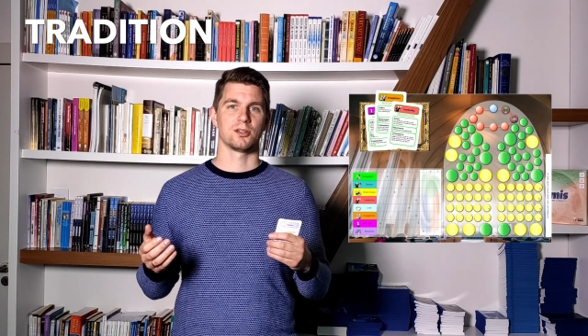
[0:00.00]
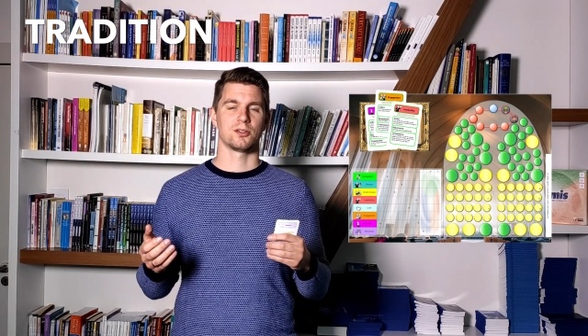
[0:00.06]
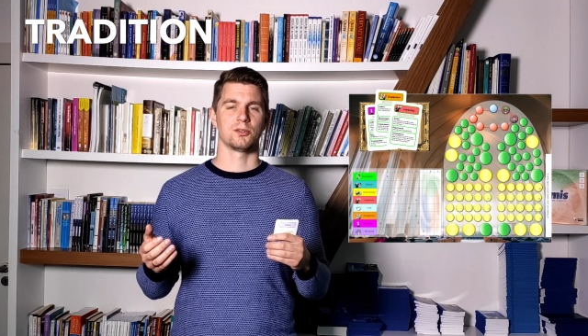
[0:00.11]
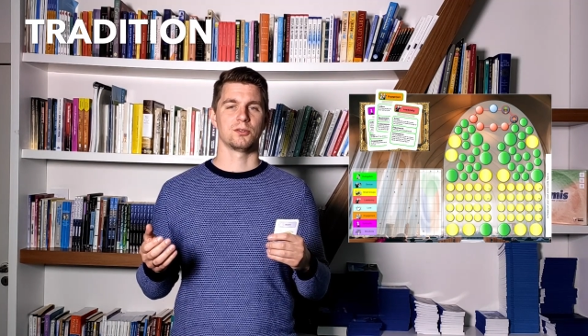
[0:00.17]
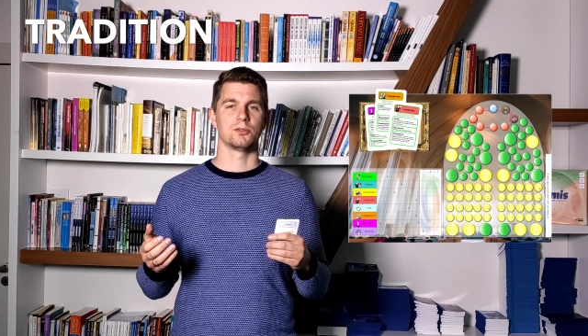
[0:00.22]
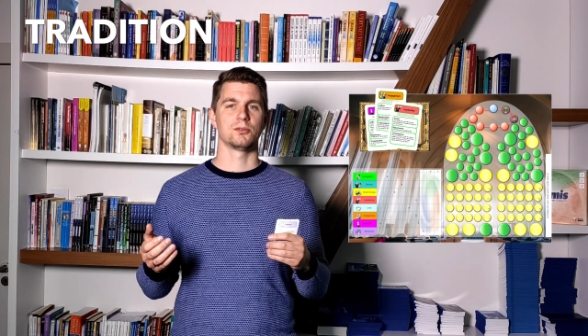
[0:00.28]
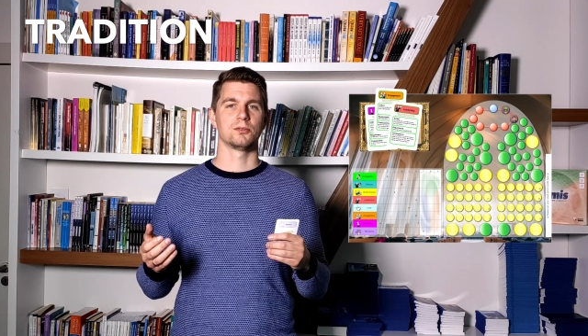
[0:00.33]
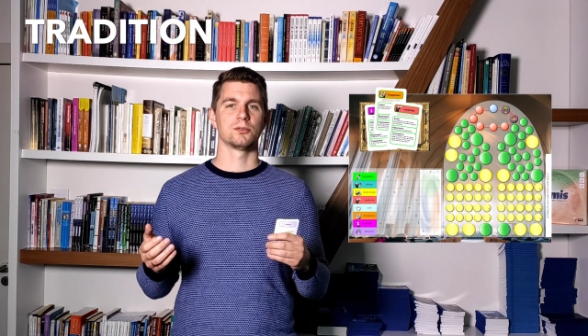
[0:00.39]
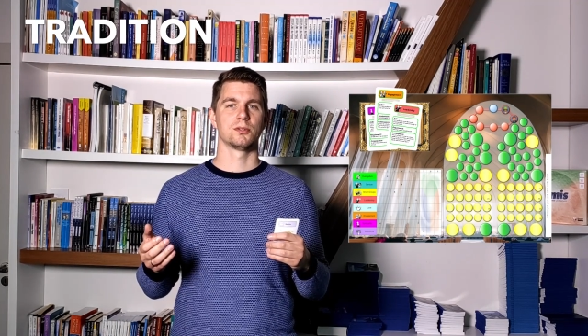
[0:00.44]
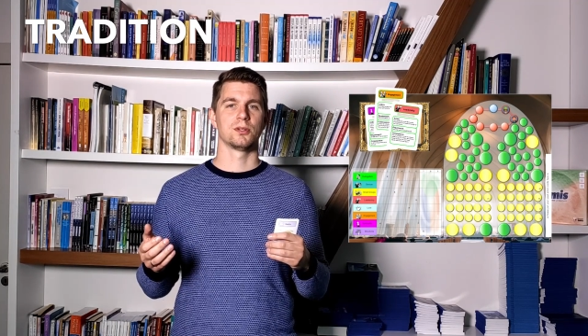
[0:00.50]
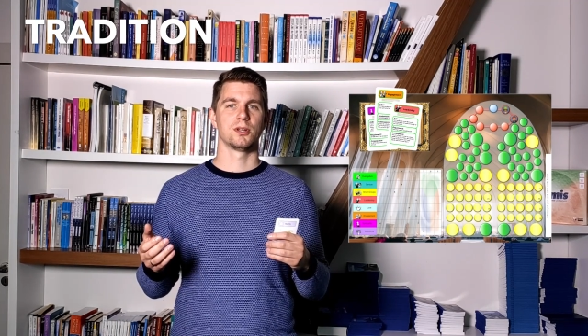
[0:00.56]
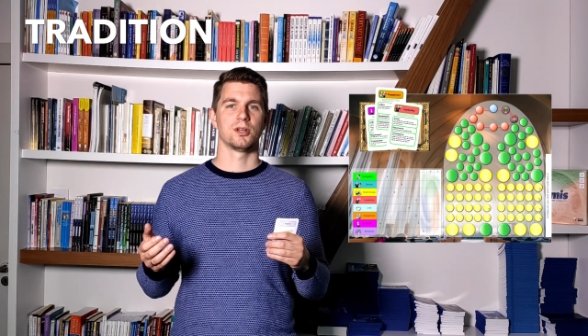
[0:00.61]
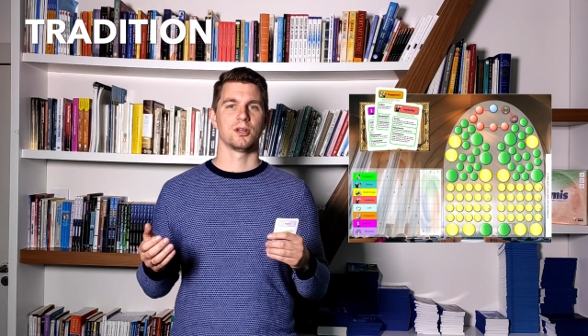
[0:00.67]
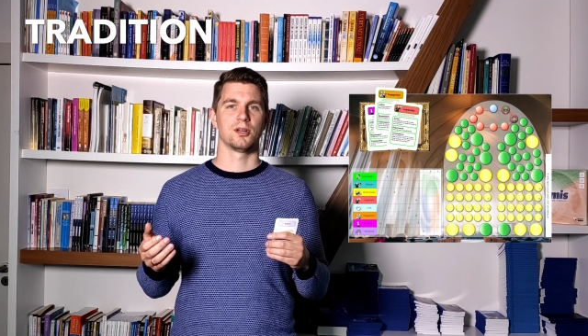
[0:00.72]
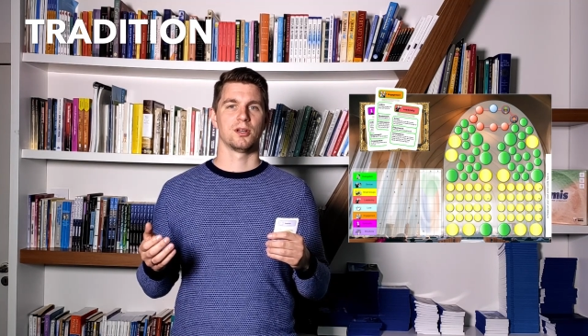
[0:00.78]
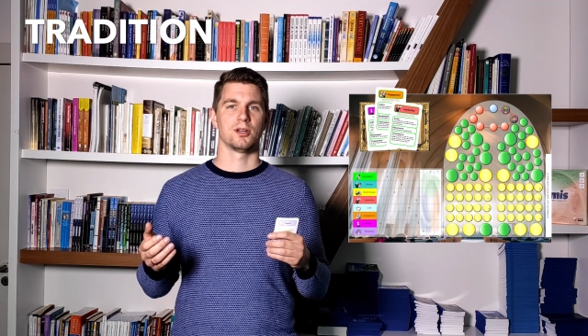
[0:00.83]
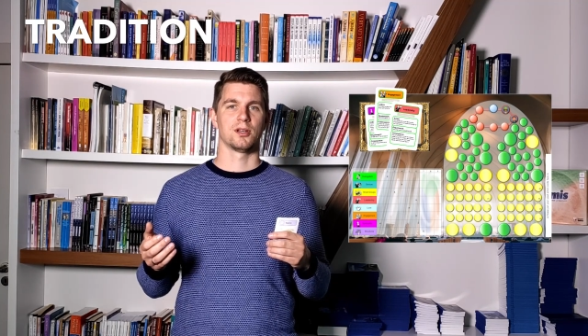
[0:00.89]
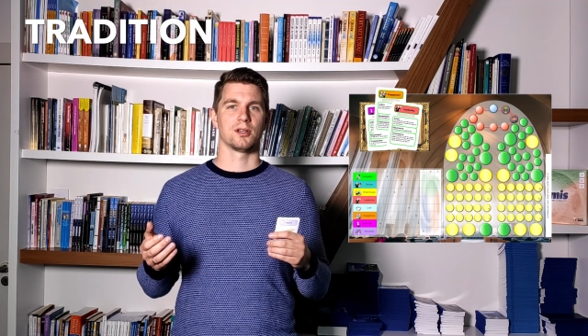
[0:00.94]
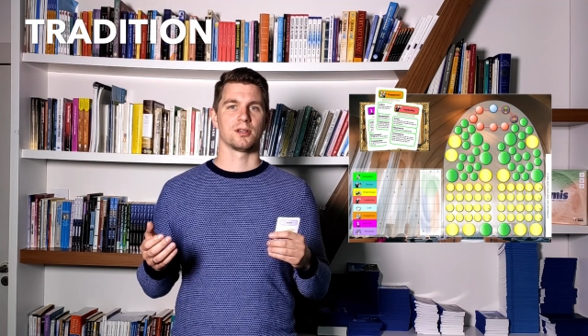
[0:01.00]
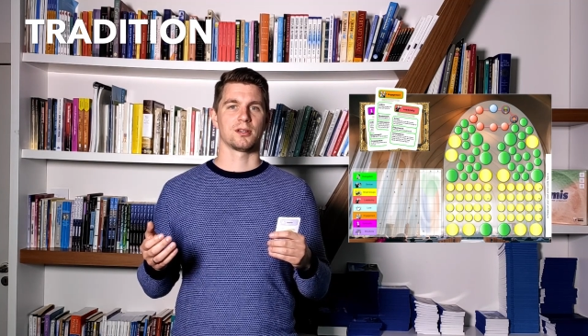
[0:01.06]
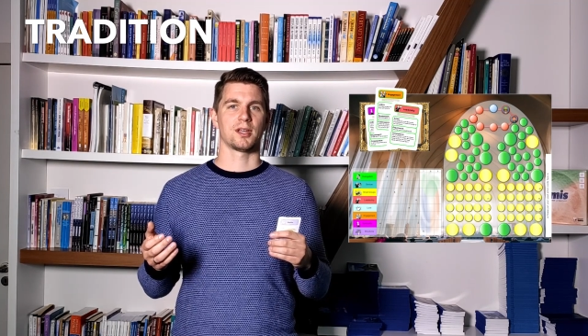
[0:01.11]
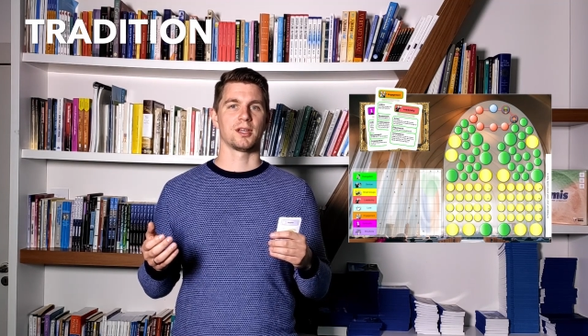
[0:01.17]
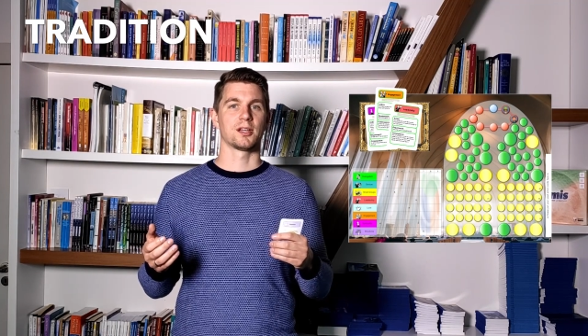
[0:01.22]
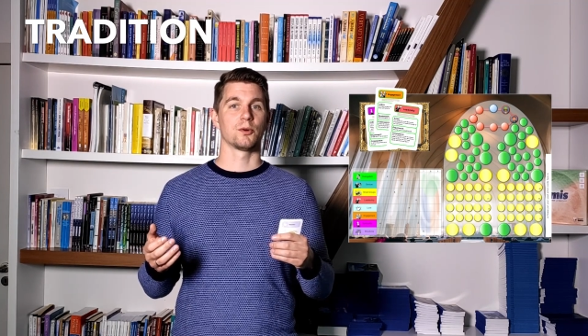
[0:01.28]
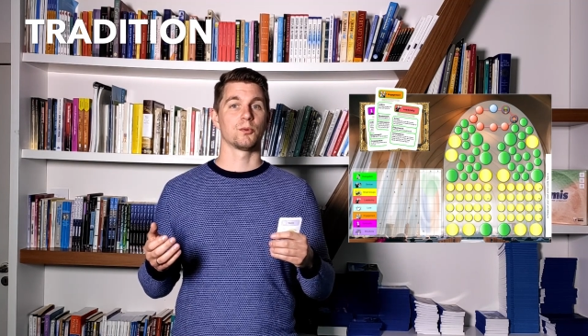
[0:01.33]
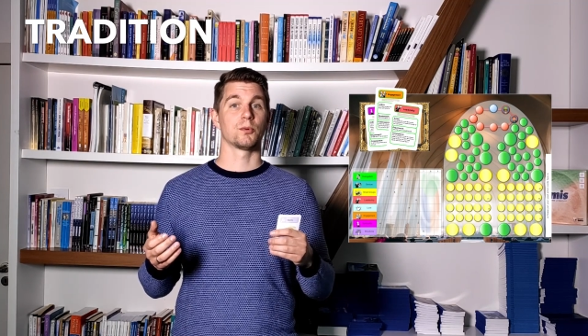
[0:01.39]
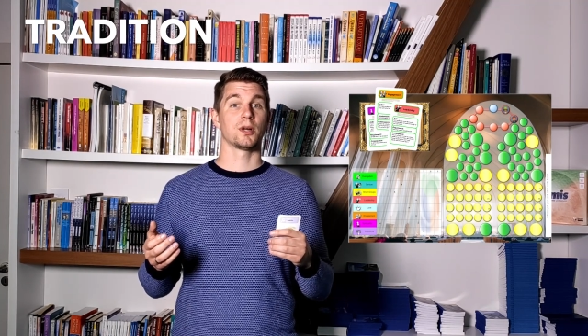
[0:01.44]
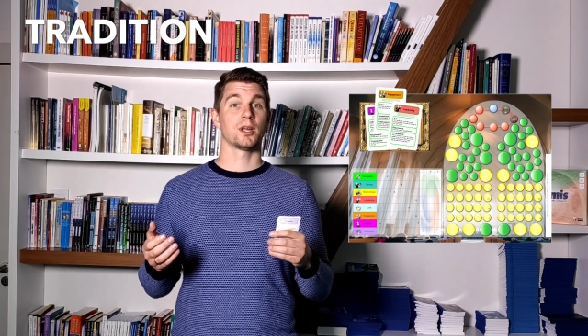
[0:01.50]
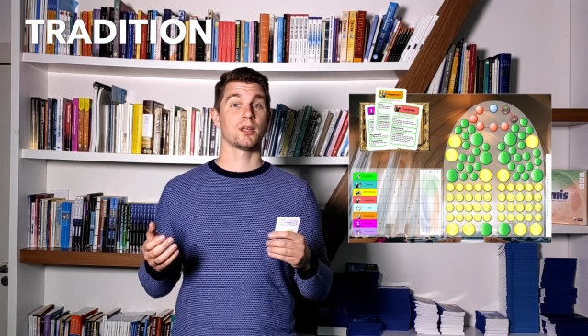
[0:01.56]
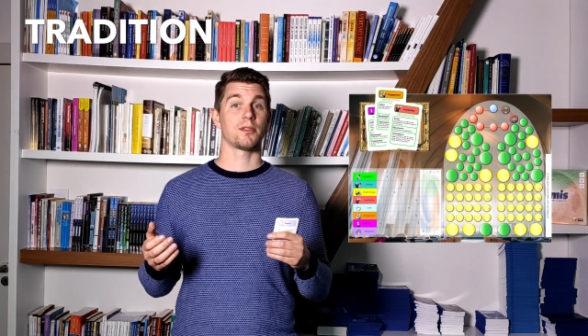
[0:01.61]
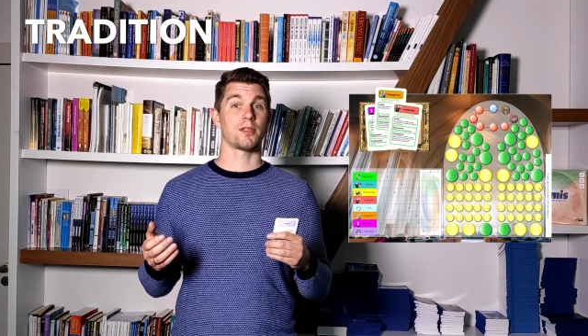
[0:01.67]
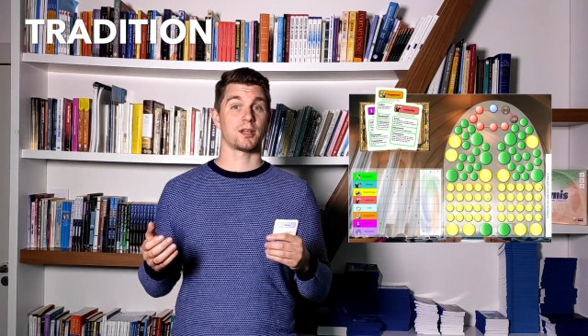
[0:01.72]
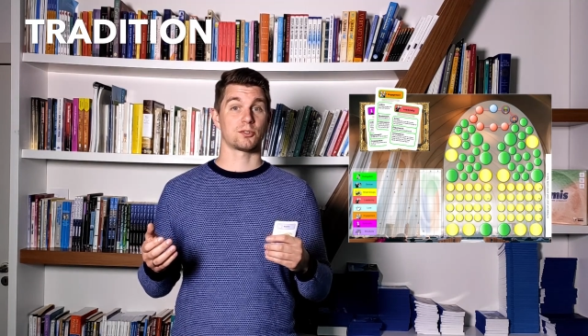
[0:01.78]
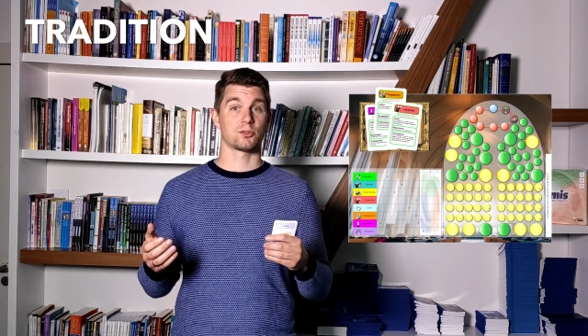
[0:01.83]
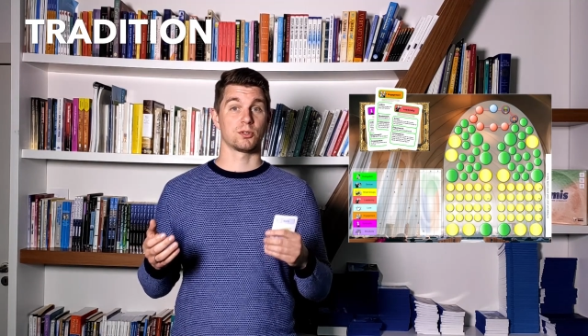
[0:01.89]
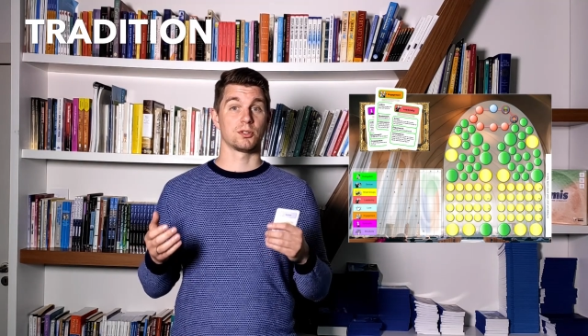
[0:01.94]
to take away that